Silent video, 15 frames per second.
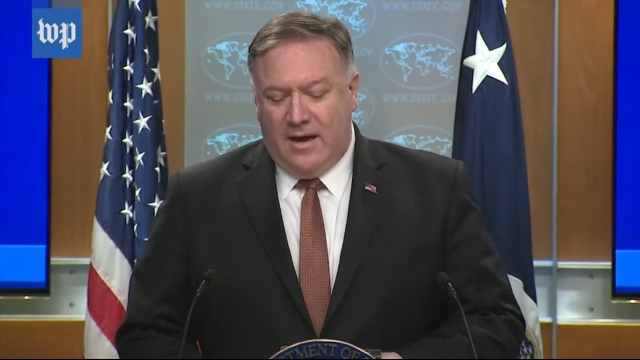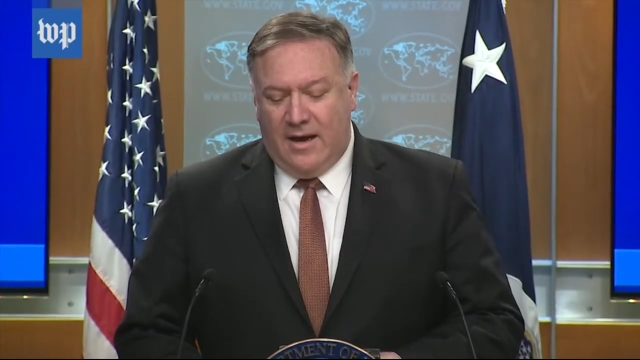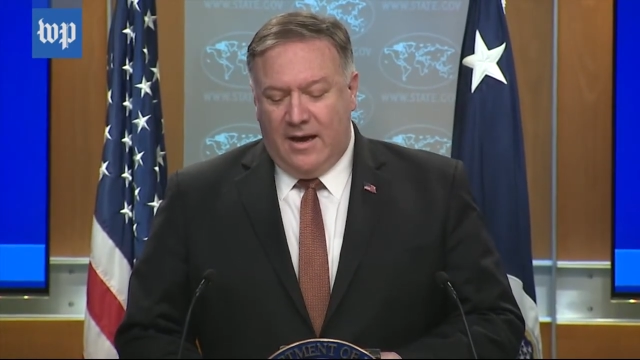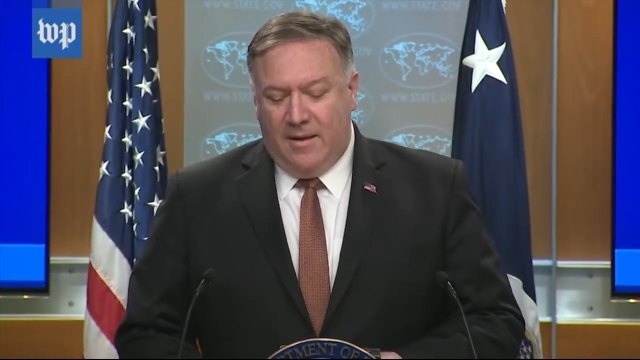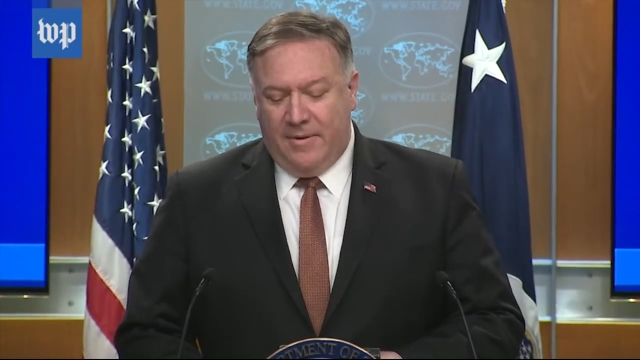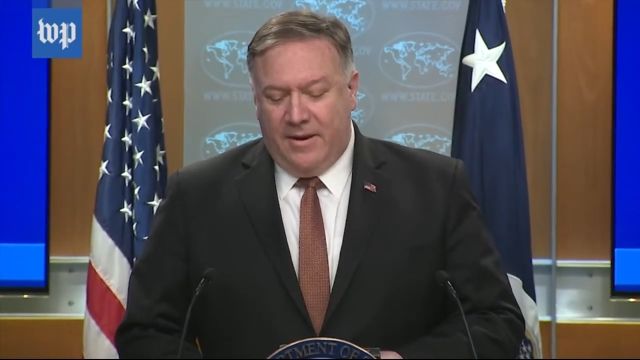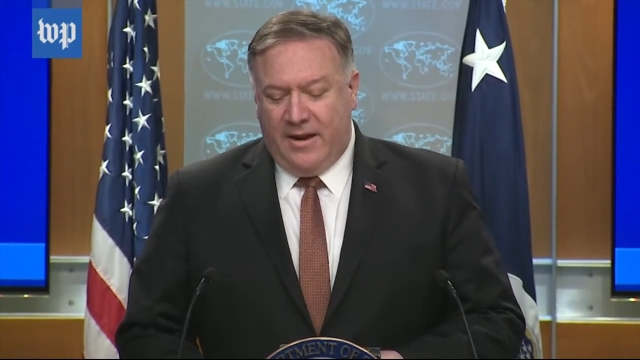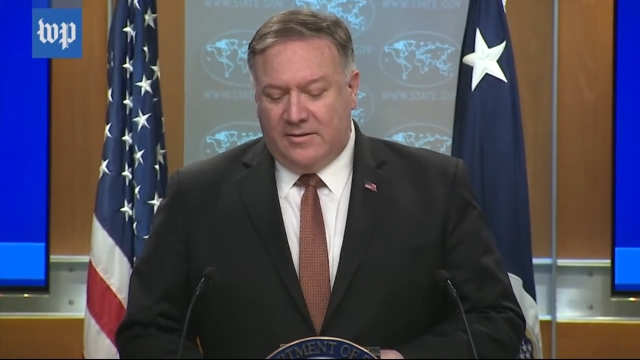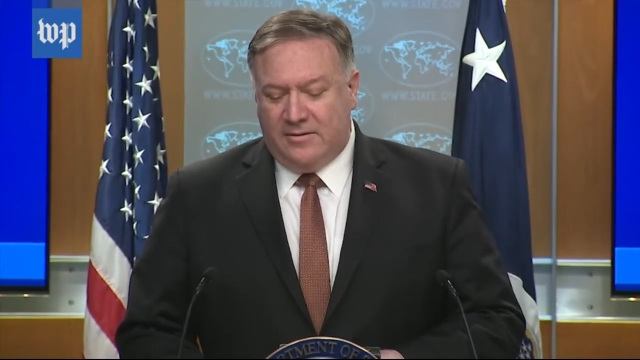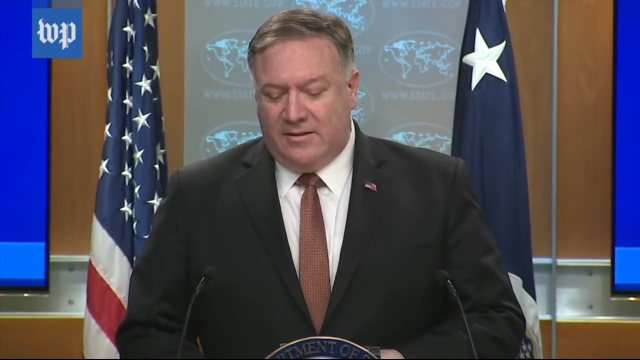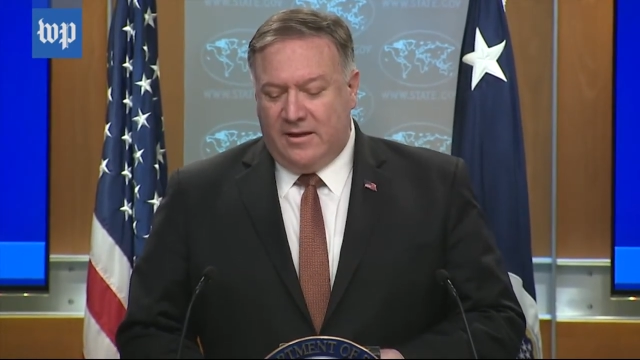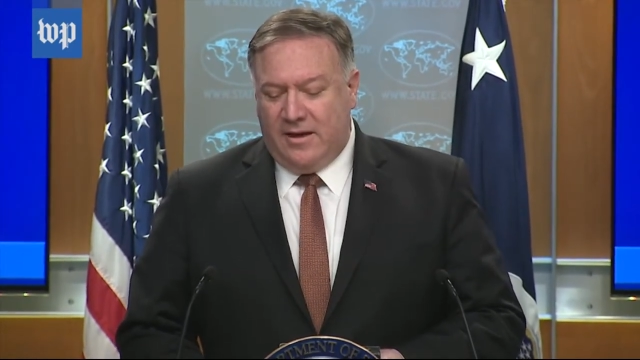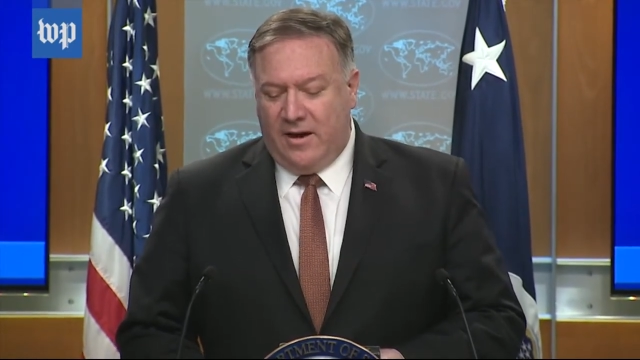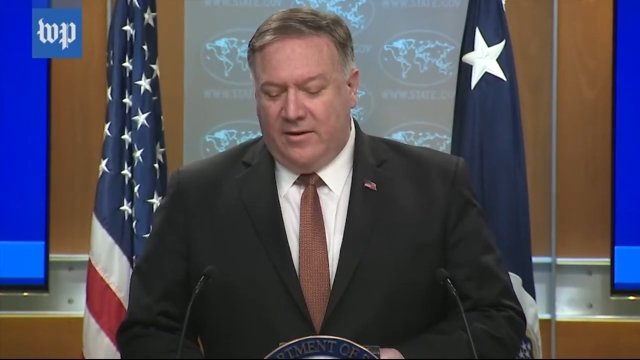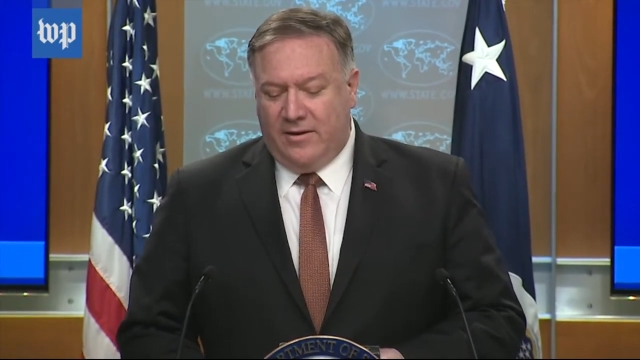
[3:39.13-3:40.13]
I am
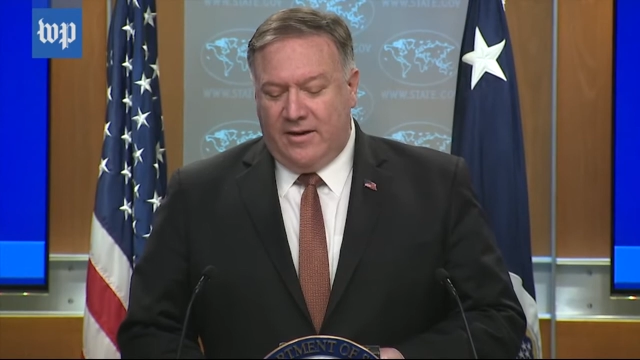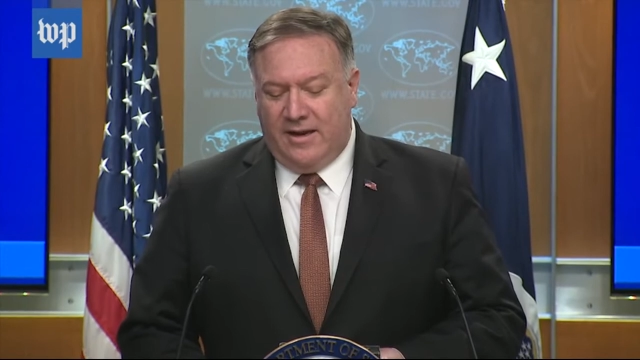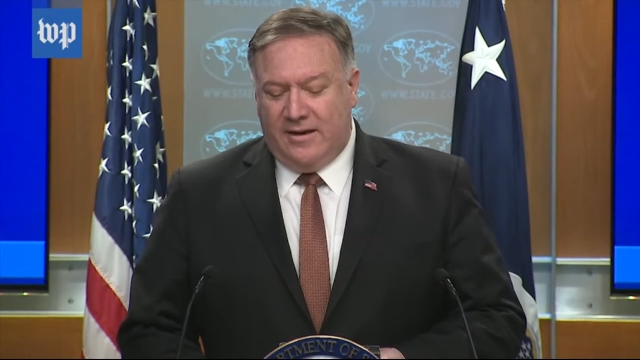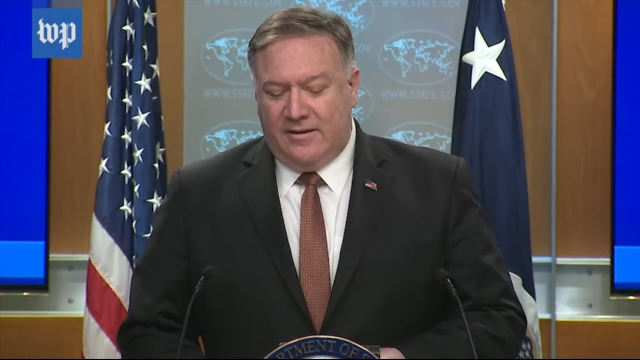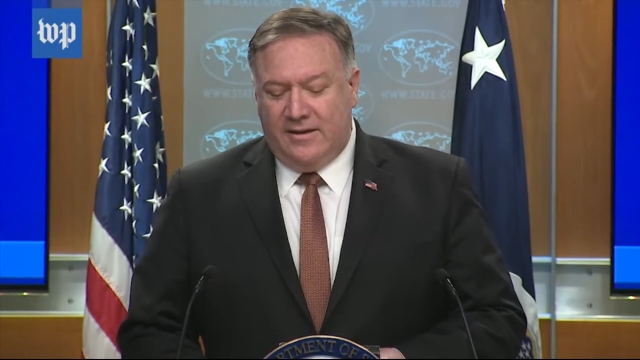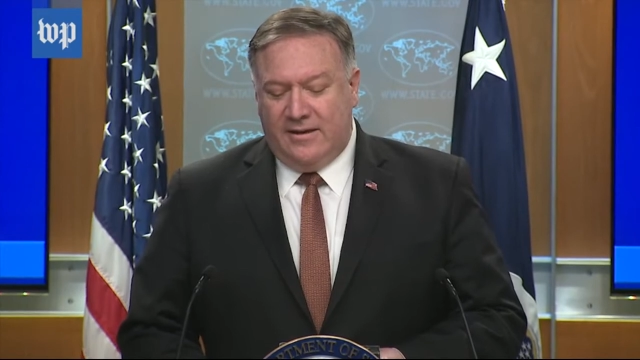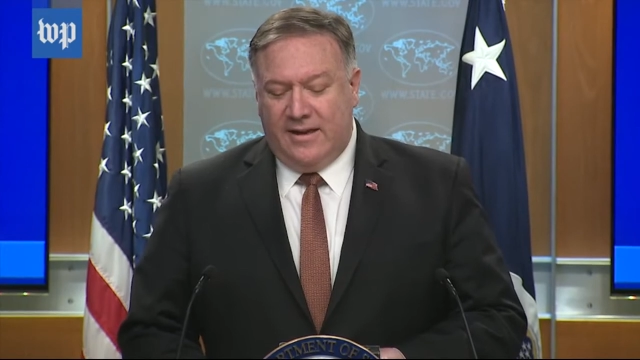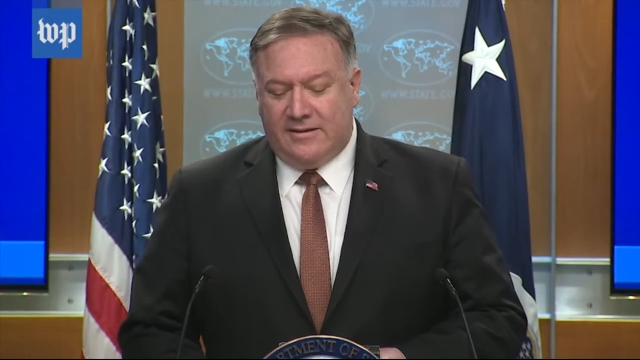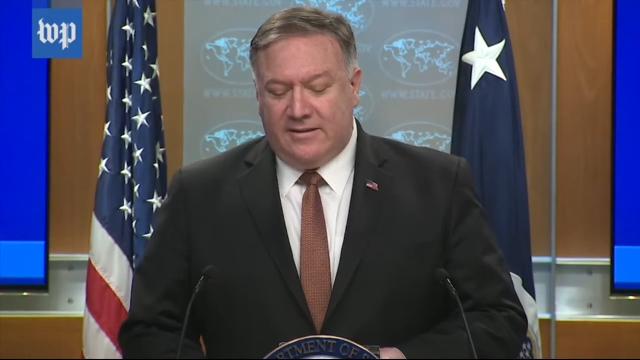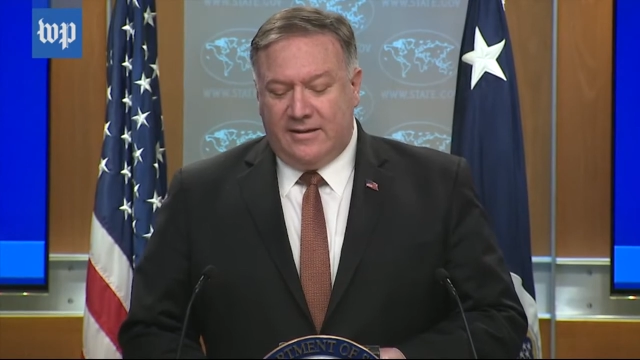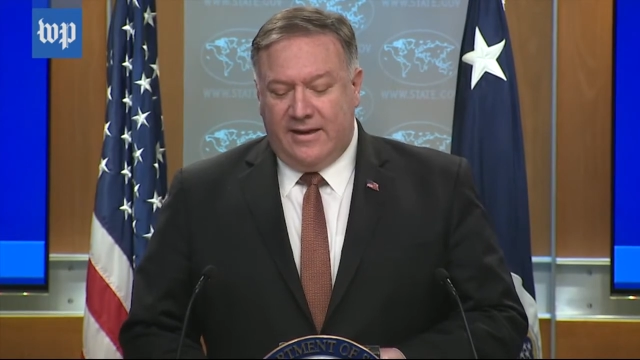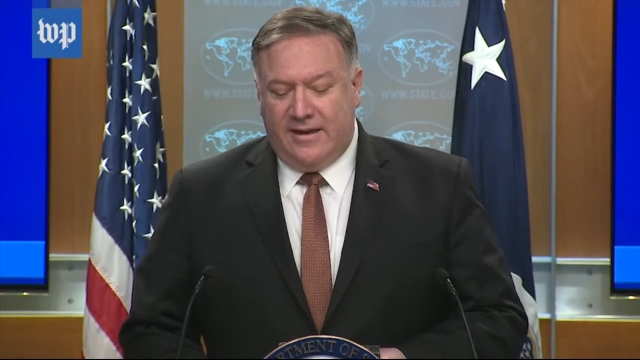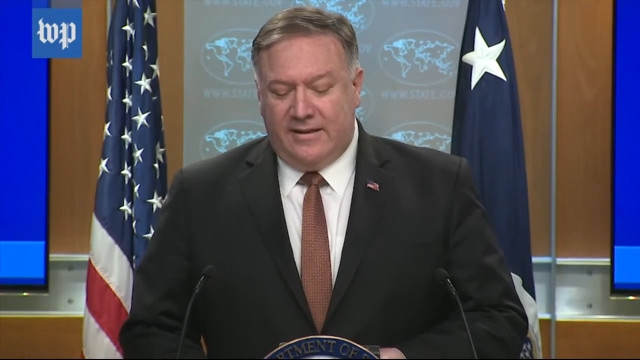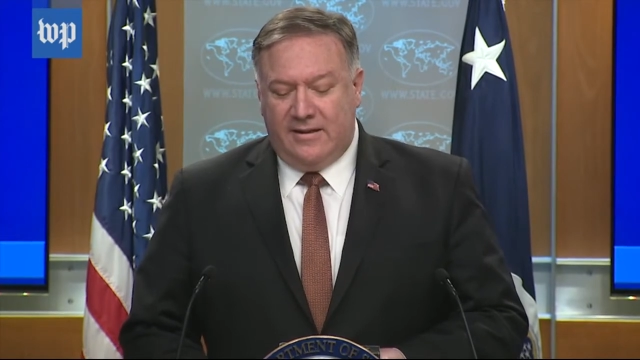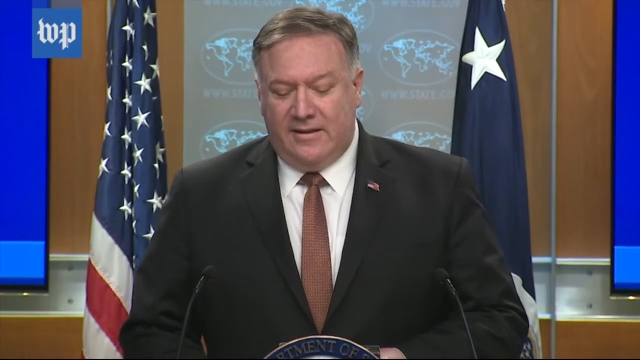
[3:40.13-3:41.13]
announcing our intent to
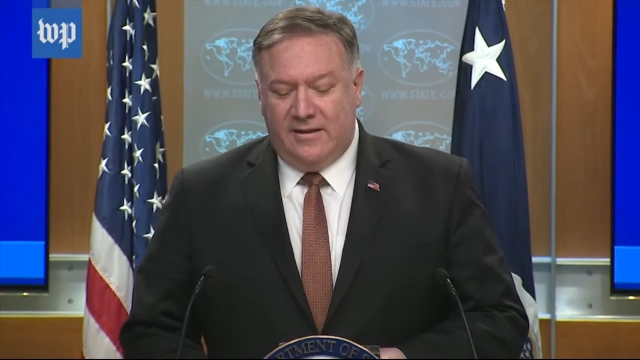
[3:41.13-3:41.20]
designate